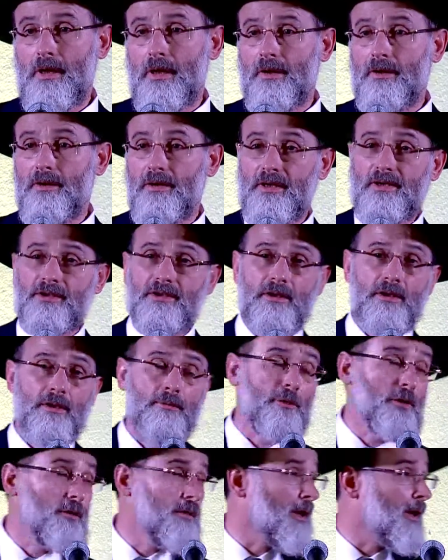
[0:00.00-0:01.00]
this
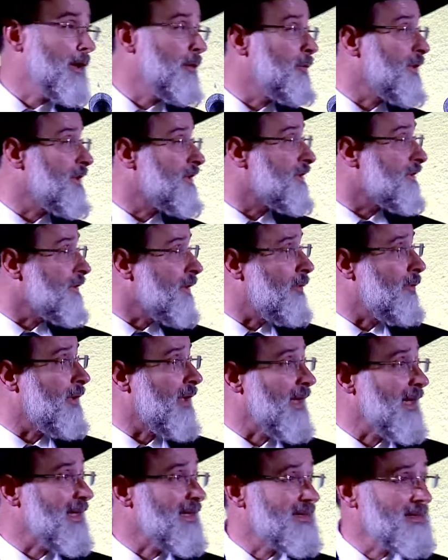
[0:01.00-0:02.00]
community which so
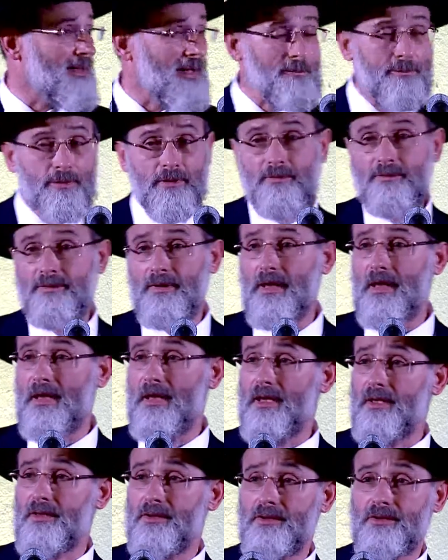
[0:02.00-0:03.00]

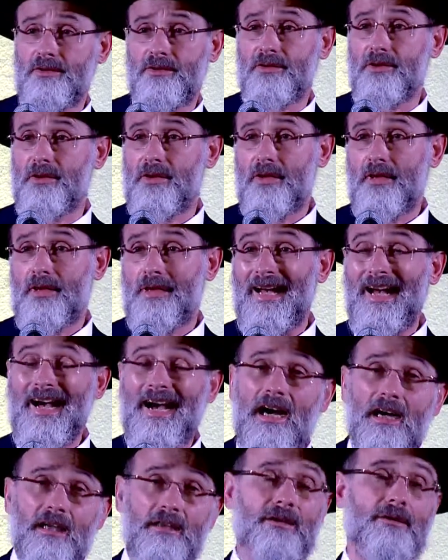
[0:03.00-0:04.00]
exemplifies
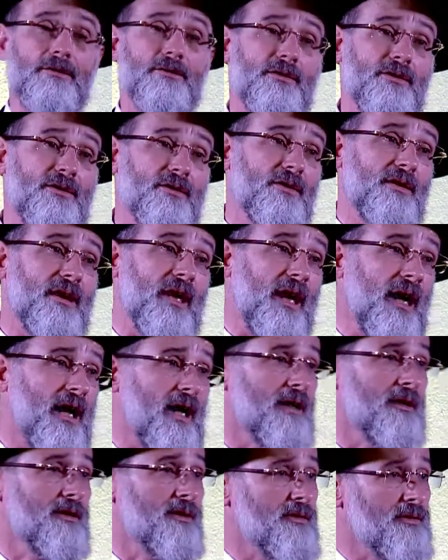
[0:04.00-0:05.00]
Achdus, the
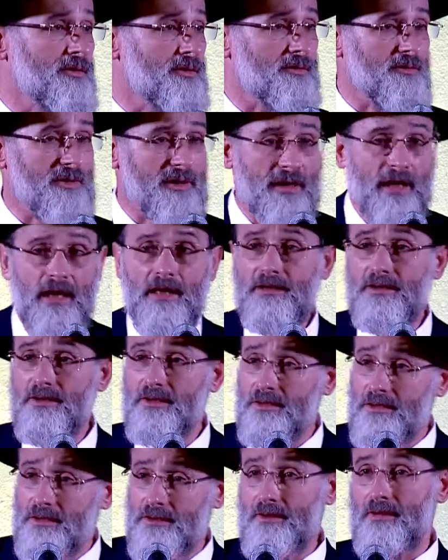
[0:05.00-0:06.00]
Achdus of Klal
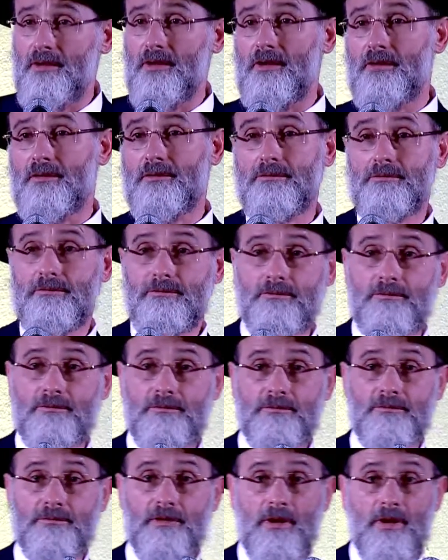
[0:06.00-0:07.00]
Yisrael.
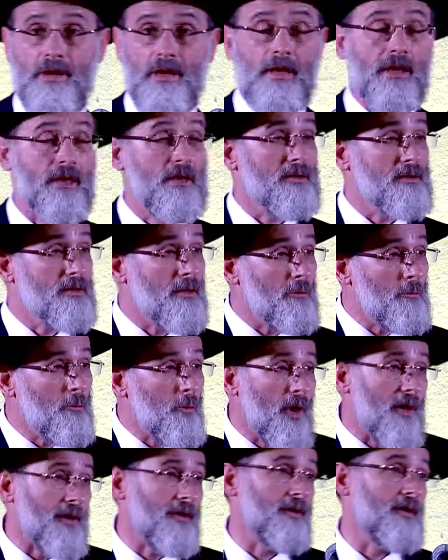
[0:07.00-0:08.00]
It is no
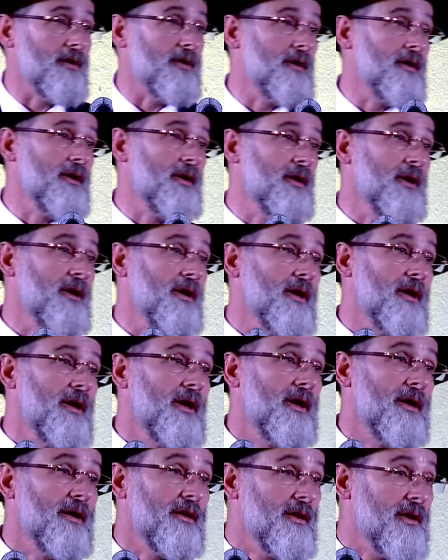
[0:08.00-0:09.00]
wonder
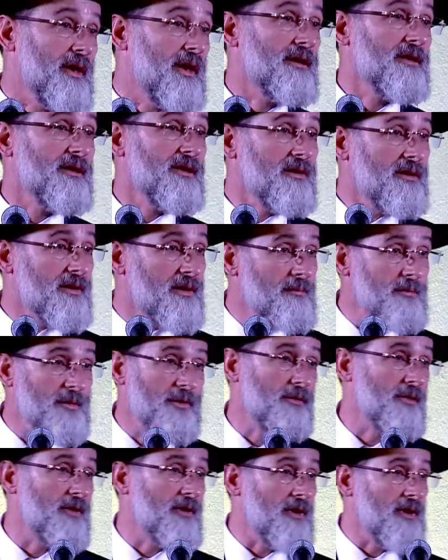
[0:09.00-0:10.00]
that this
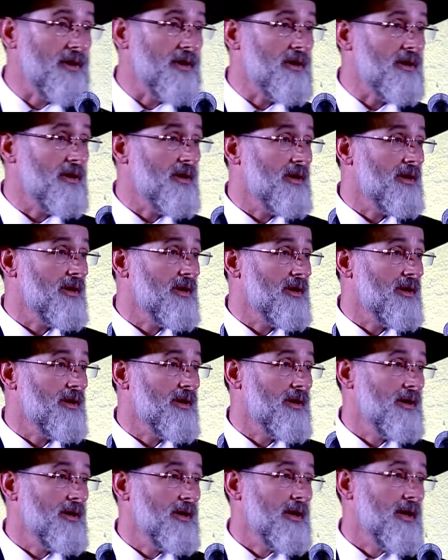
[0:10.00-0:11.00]
community
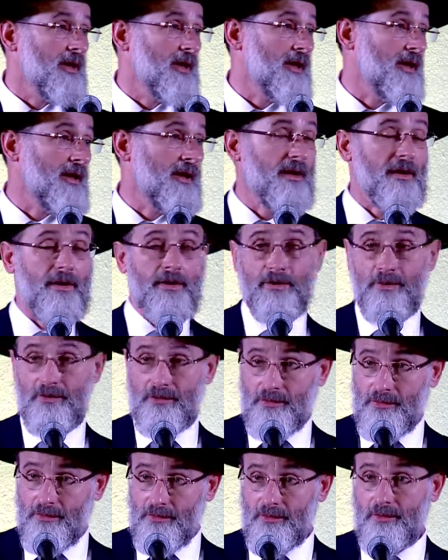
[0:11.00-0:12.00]

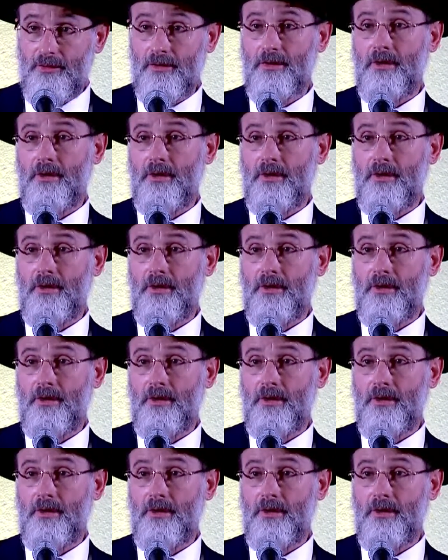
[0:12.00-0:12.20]
is